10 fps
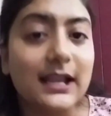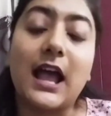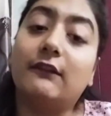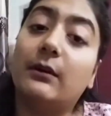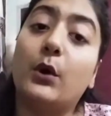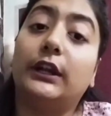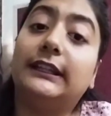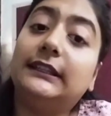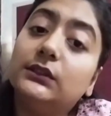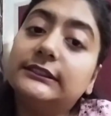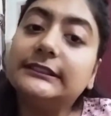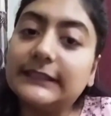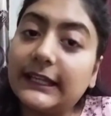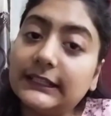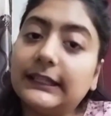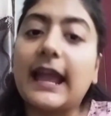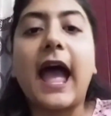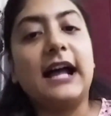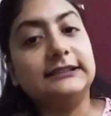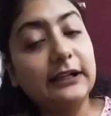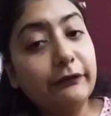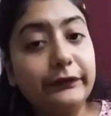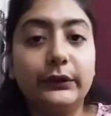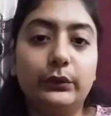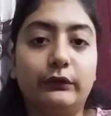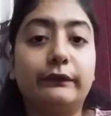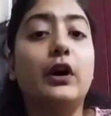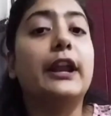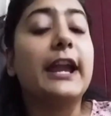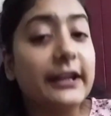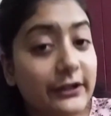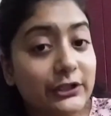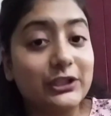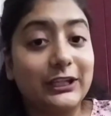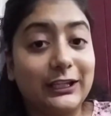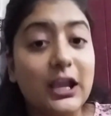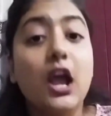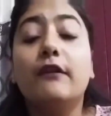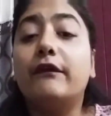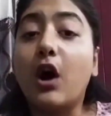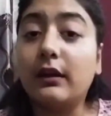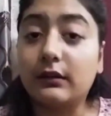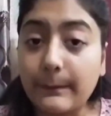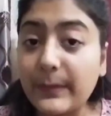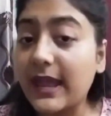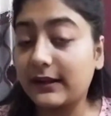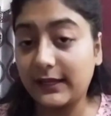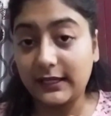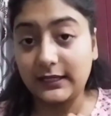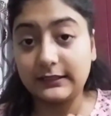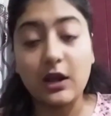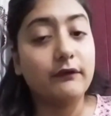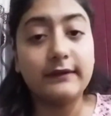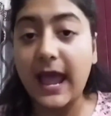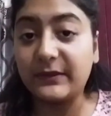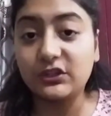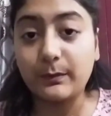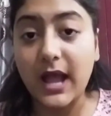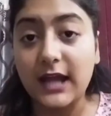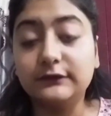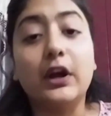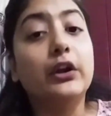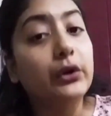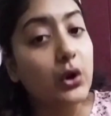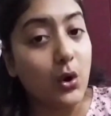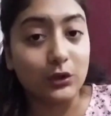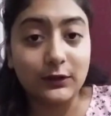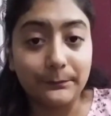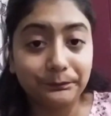Our body uses it as a fuel for energy, for repairing of damaged parts, for growth.